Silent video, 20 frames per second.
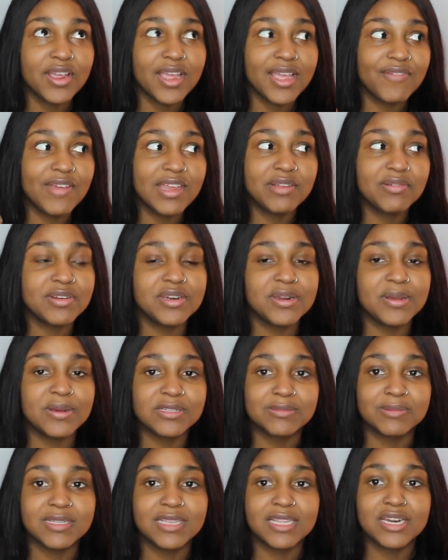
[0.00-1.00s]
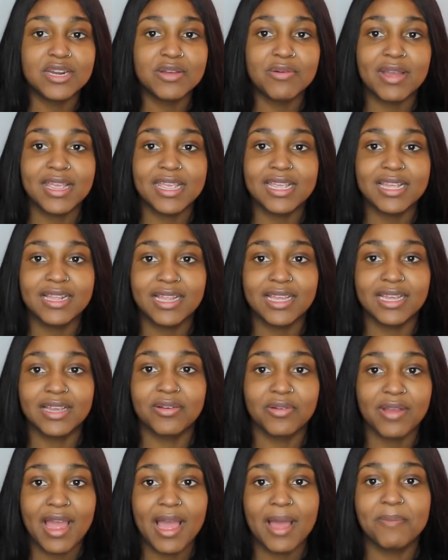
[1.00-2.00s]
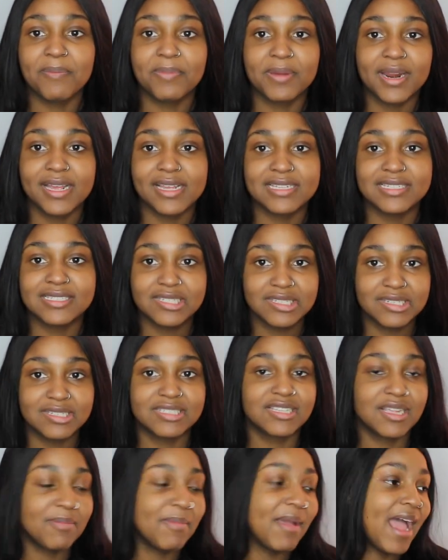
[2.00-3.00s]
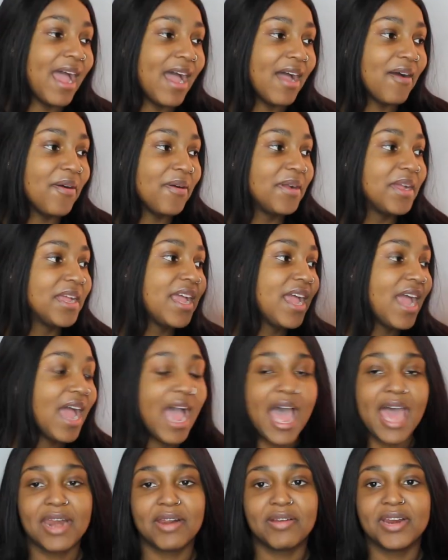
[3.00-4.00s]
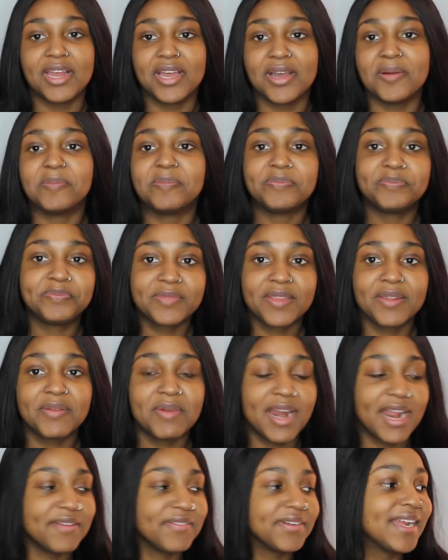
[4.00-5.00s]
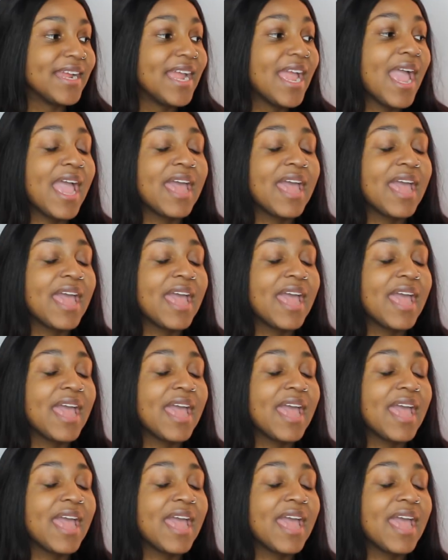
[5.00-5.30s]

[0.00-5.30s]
If anyone knows me, they know I eat like crap, but I still somehow, I don't know, whatever.